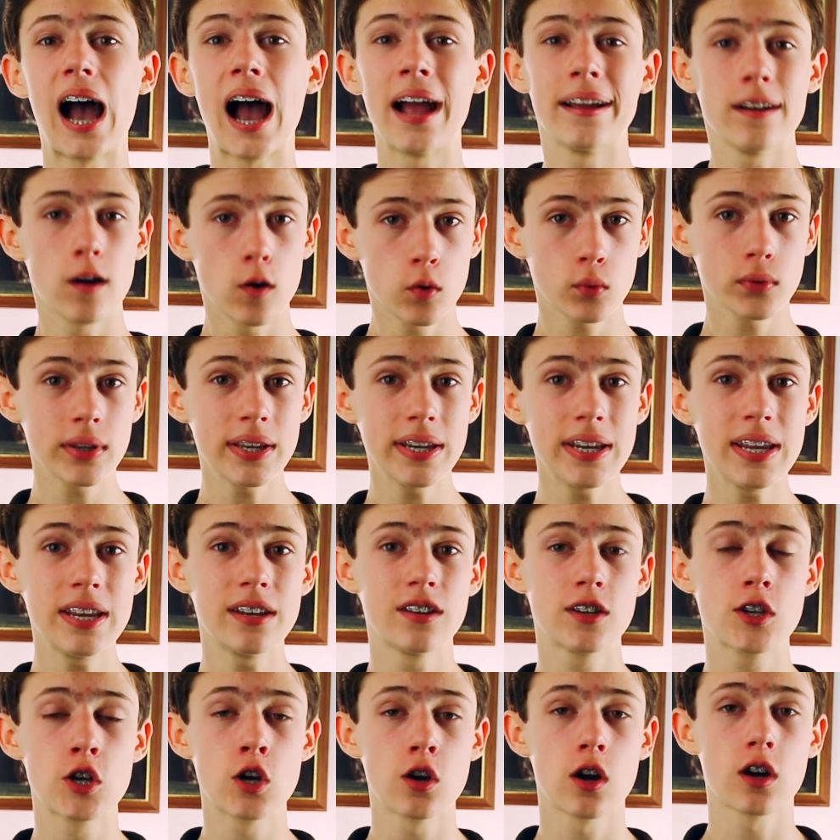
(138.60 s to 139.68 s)
I only need
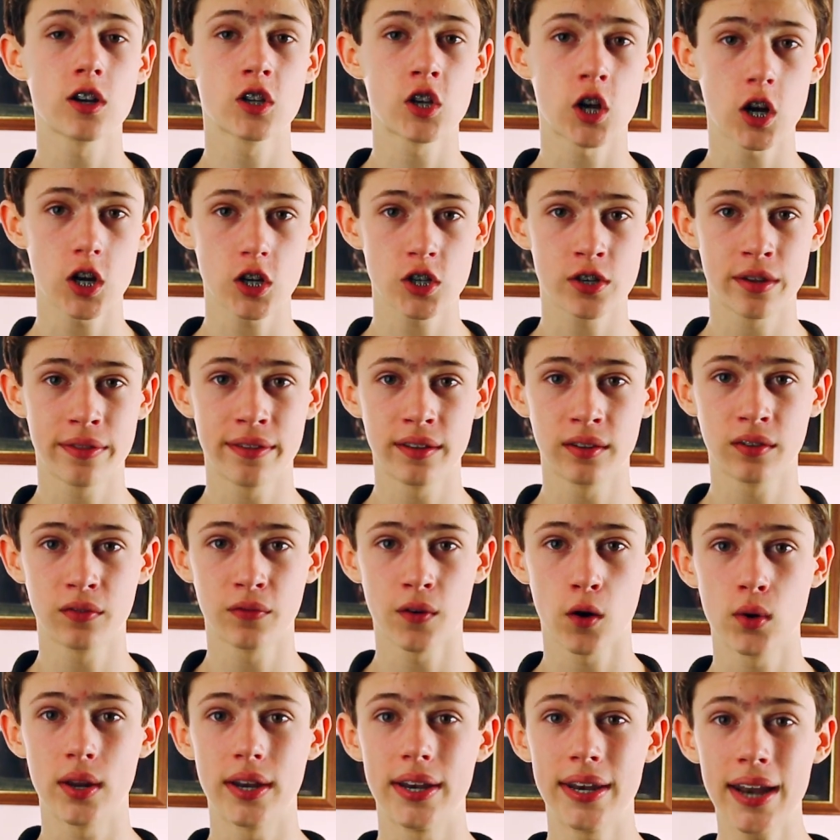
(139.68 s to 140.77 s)
to charge this
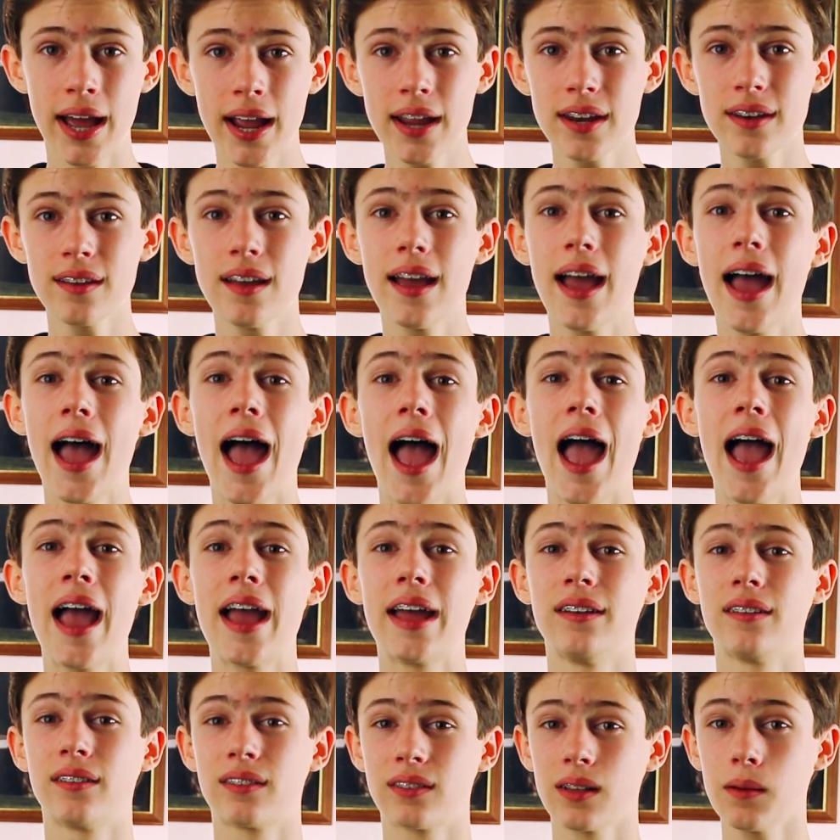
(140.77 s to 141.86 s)
phone at night,
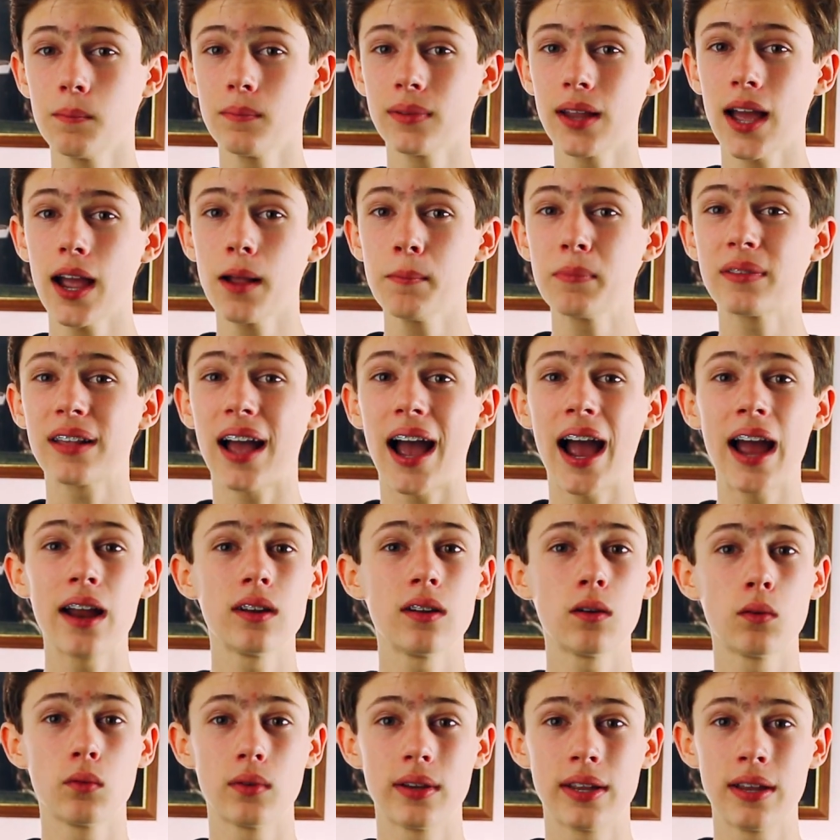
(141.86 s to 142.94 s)
and sometimes I
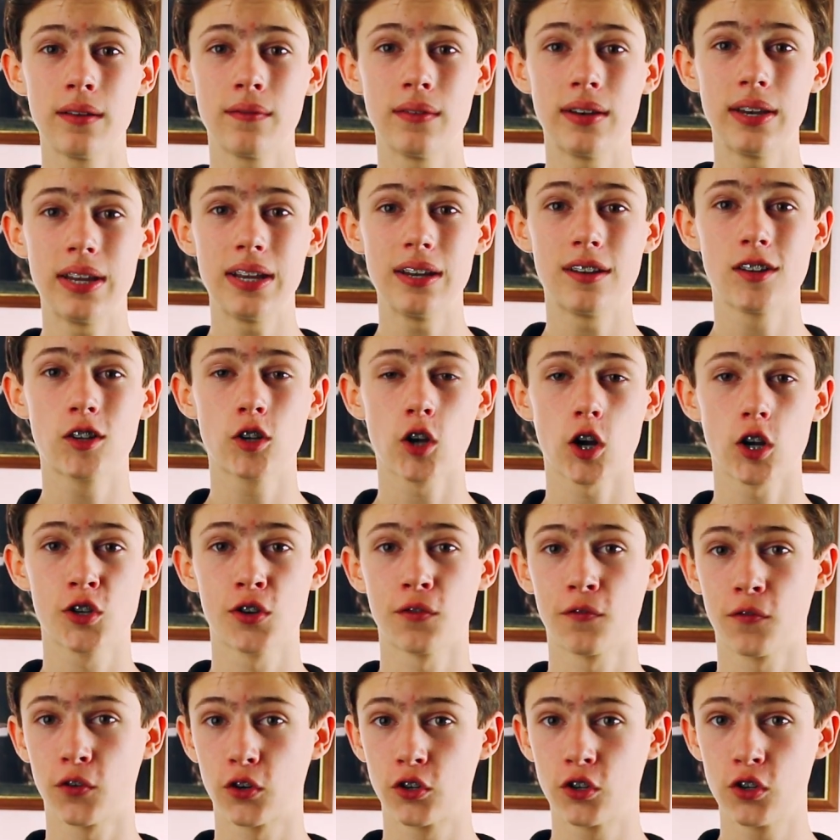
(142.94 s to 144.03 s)
don't even need to charge
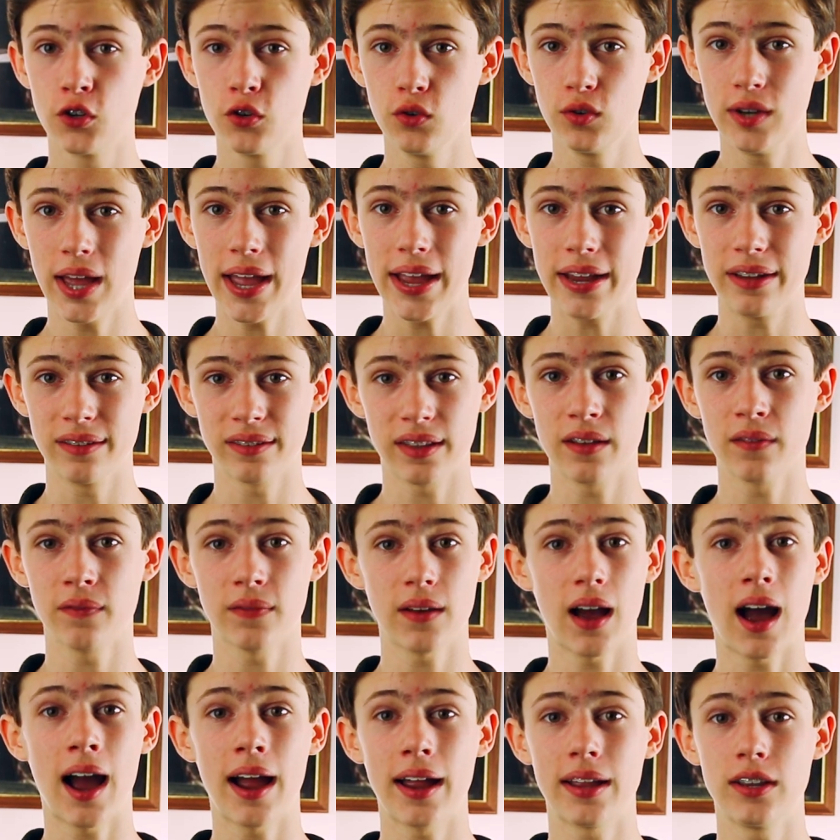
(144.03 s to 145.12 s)
it for 2 days if
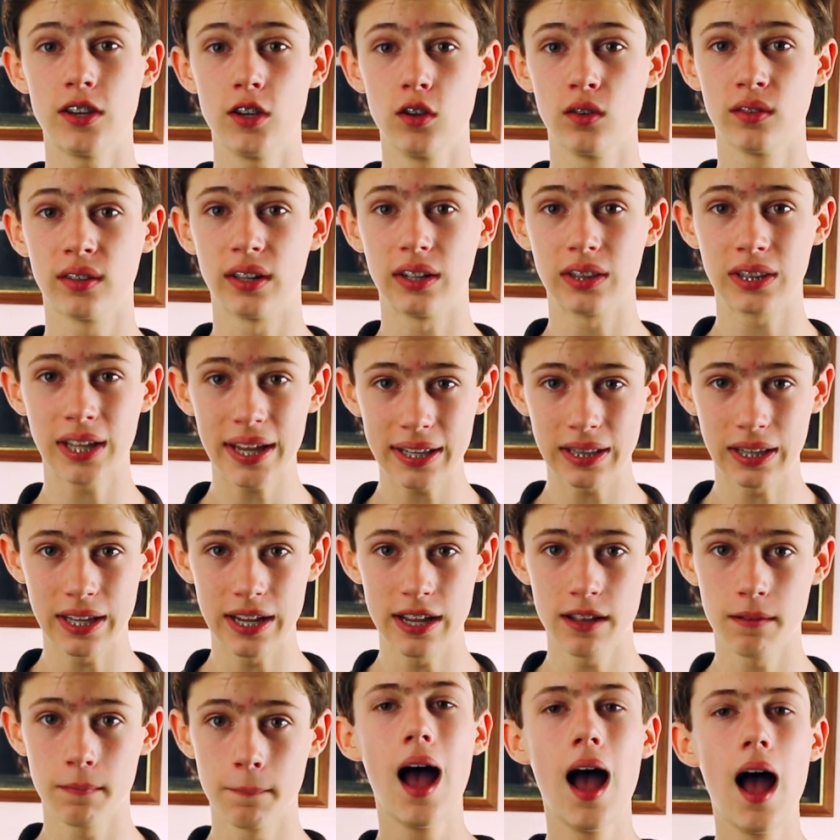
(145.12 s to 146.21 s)
I use it
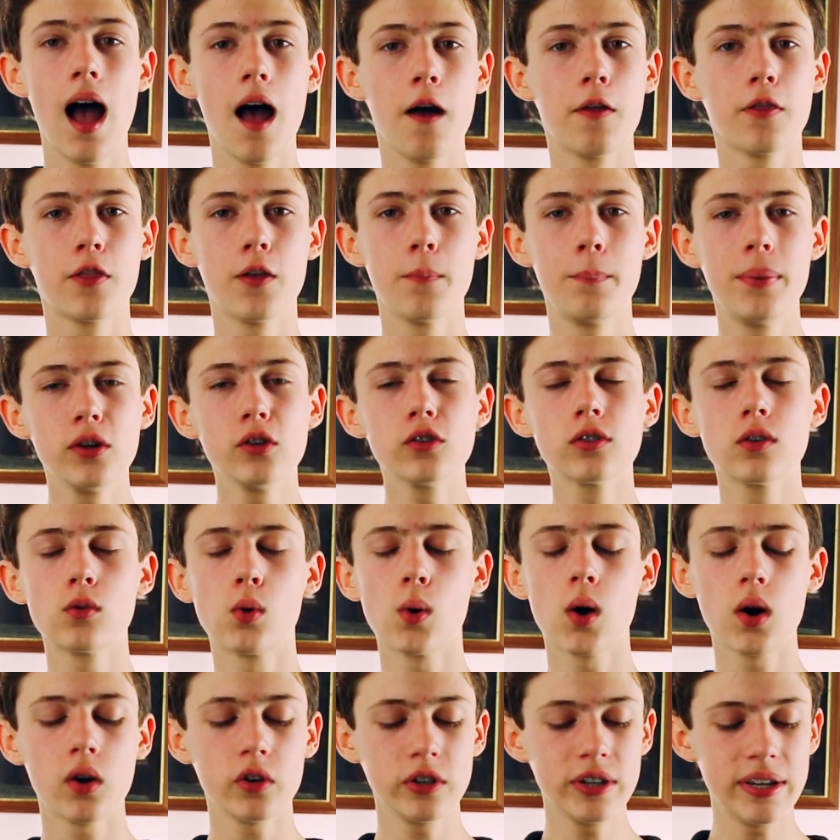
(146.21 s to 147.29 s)
lightly. The build
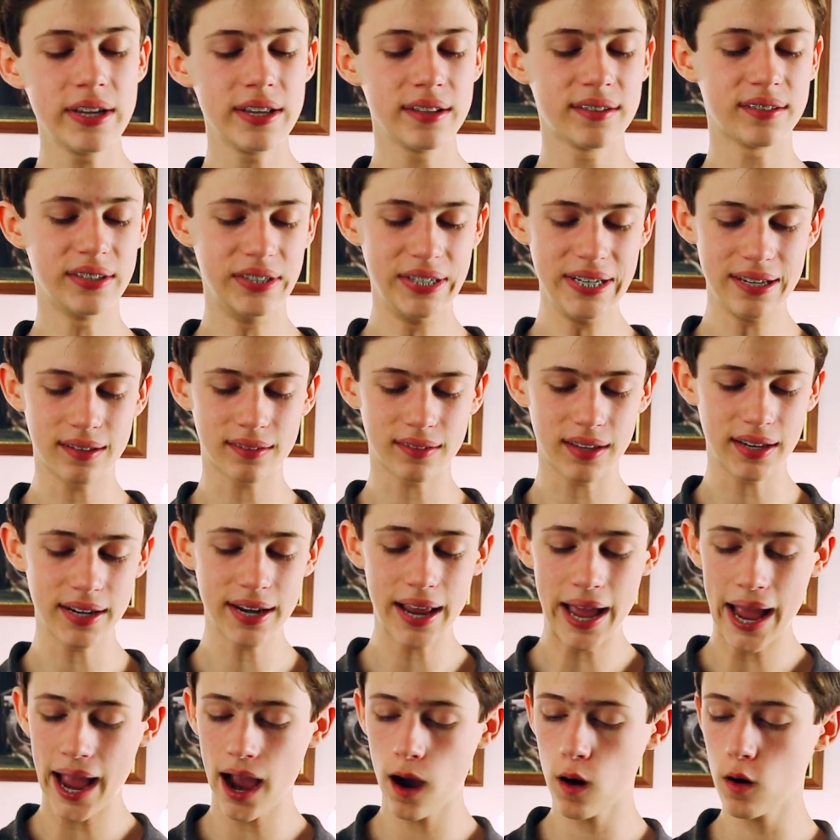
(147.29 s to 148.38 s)
quality is decent,
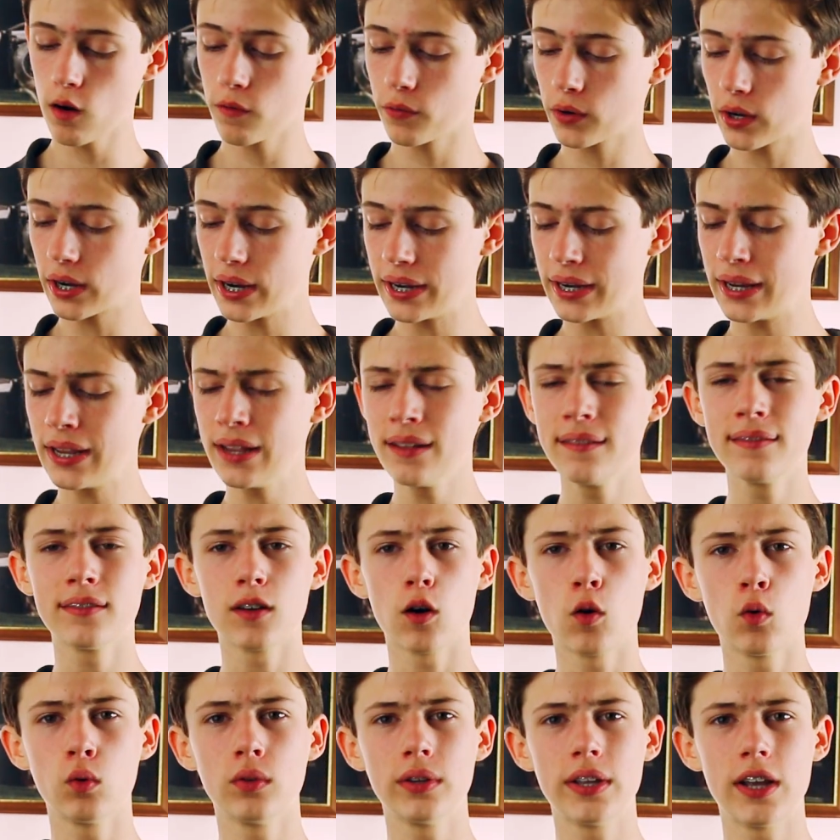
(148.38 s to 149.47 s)
however it is
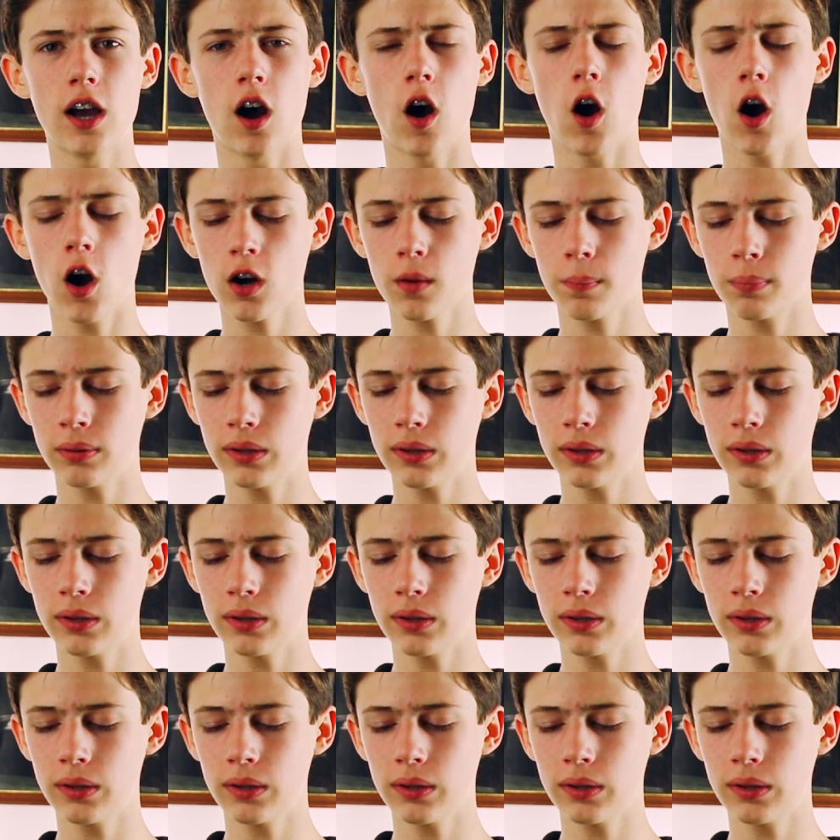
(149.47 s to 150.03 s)
only a hard